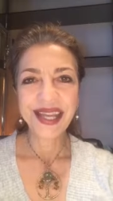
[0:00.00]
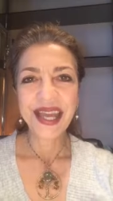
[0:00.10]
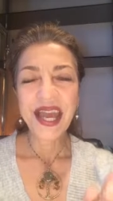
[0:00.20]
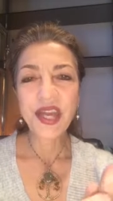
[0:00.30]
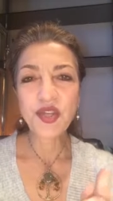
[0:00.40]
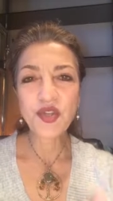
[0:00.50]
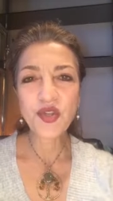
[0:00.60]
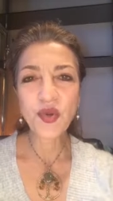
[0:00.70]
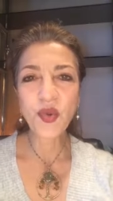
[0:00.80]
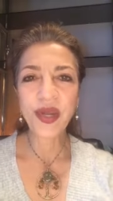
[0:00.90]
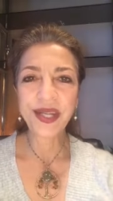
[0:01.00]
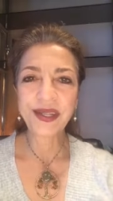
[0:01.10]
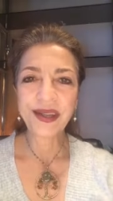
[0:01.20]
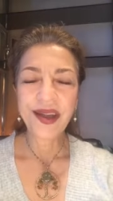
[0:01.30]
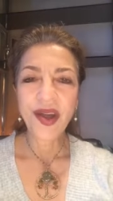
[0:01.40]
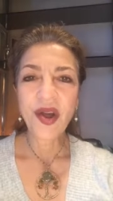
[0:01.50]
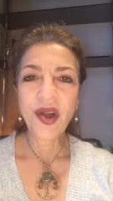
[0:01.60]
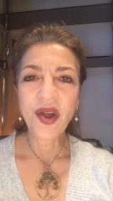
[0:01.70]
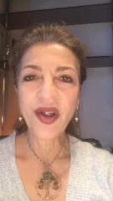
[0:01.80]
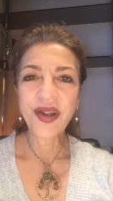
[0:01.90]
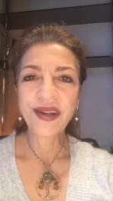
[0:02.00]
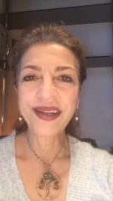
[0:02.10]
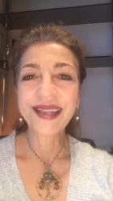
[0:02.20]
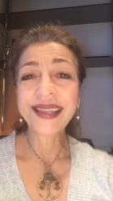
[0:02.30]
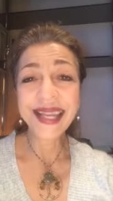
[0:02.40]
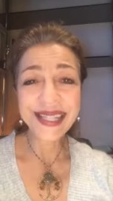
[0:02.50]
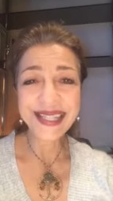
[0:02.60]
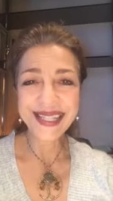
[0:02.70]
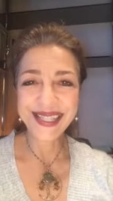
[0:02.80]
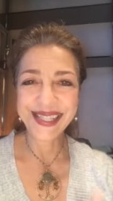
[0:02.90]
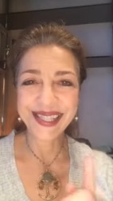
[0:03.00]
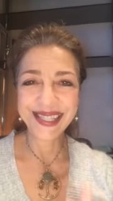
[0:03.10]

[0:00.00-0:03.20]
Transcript: and join our ladies,